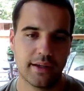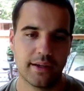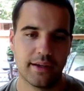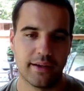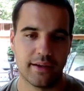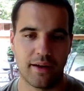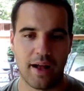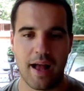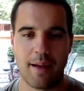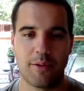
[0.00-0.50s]

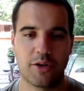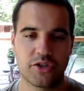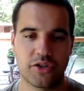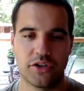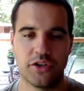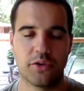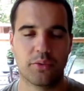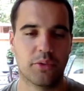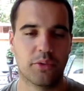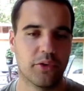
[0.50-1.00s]
You know, how much are
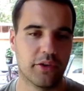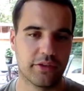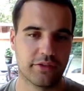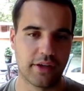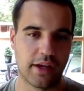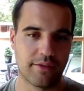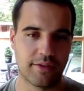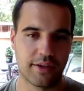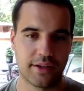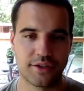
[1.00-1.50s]
you really
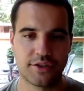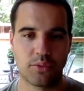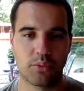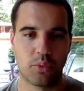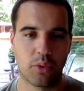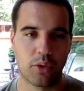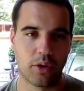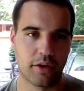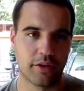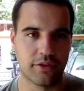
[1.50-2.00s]
saving? Is it
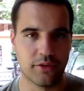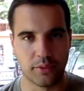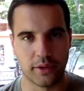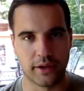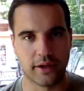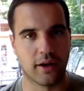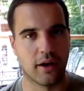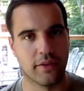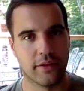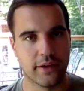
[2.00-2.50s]
worth doing
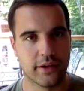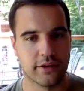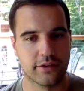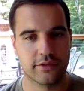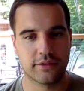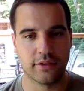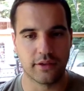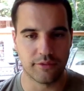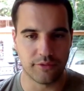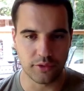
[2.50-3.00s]
all
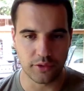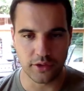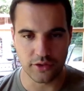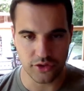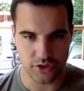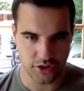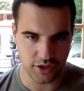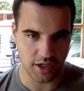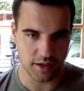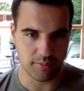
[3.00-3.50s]
this if you can
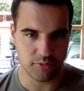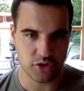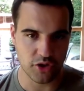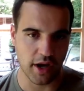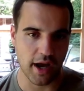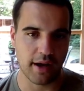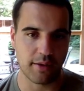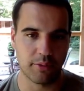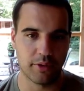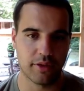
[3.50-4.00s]
just keep
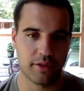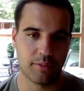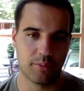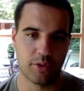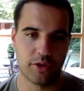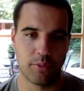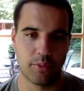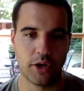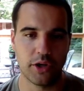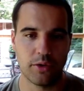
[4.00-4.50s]
track with
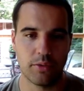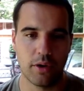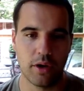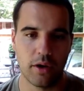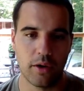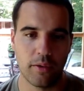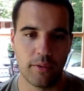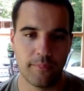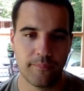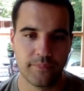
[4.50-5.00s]
what you
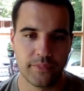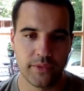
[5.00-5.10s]
owe?